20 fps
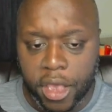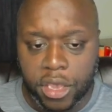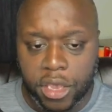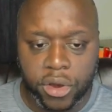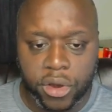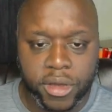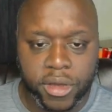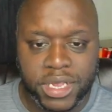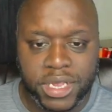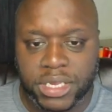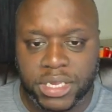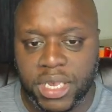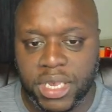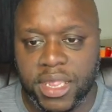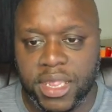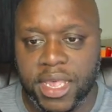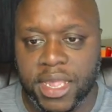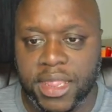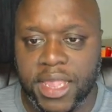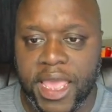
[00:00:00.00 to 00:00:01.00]
you're going to see
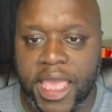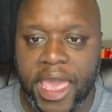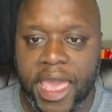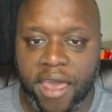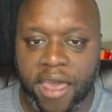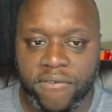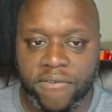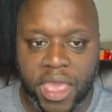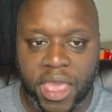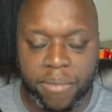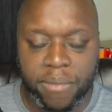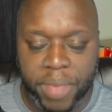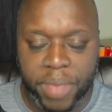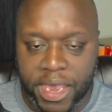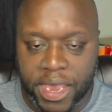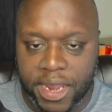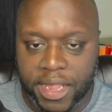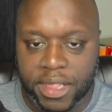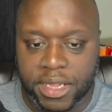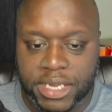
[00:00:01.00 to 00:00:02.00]
that they have a
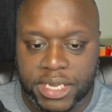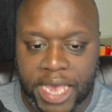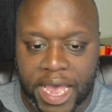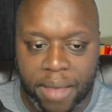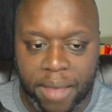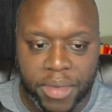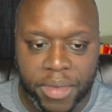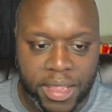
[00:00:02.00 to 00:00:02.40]
pin at the top,